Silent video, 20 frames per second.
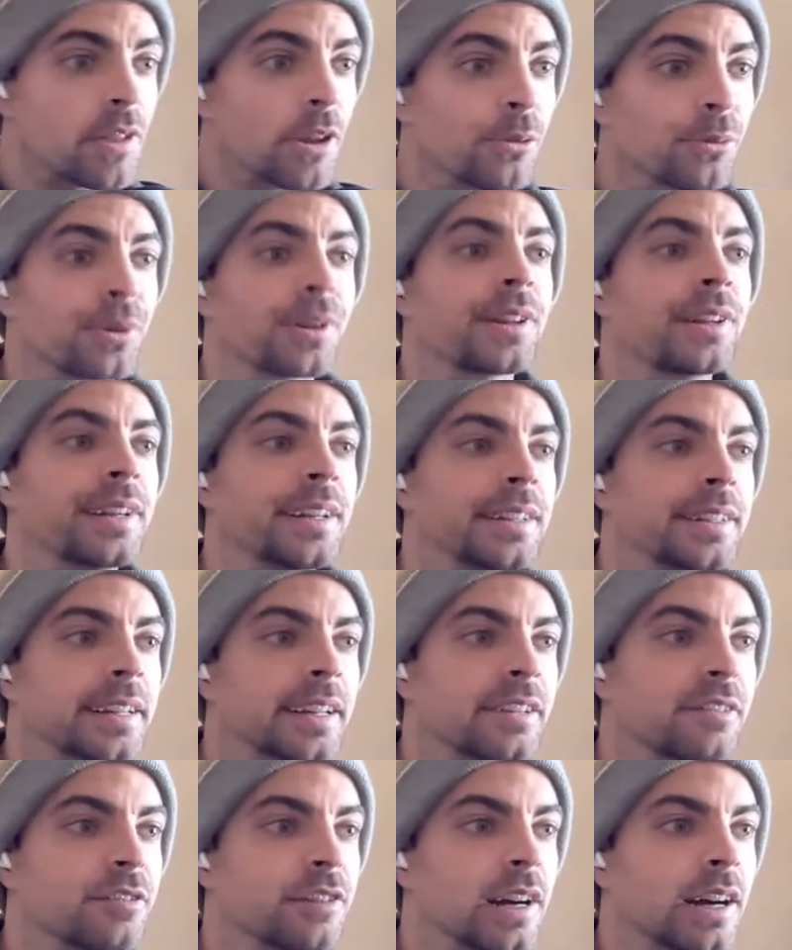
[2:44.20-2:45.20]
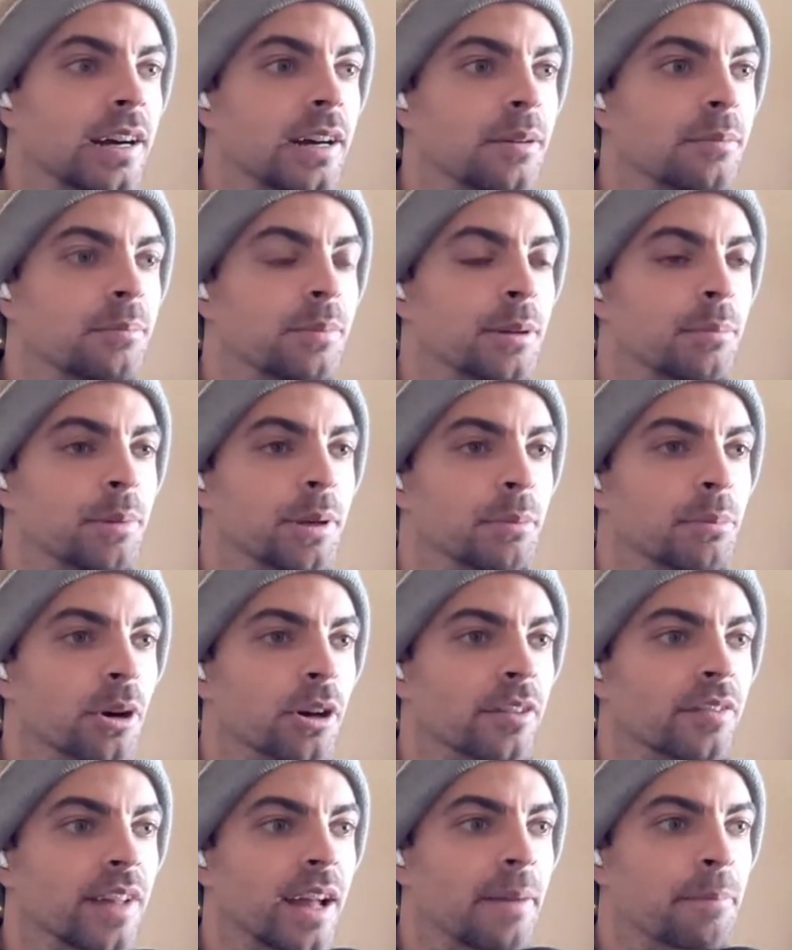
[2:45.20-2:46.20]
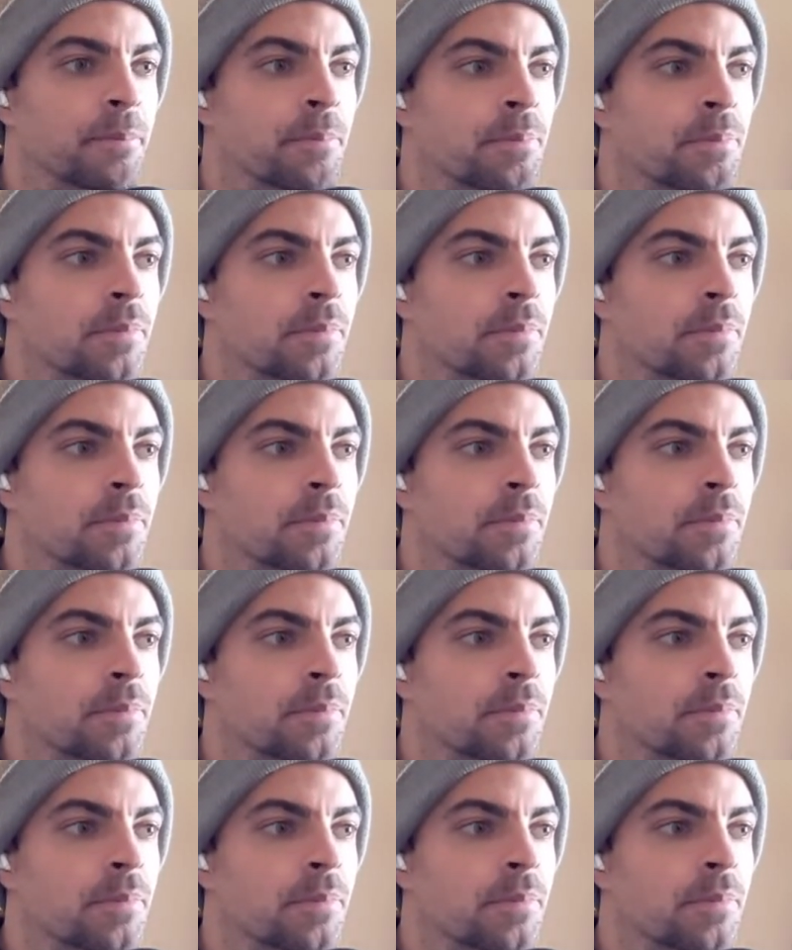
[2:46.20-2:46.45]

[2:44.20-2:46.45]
to kind of be a part of that.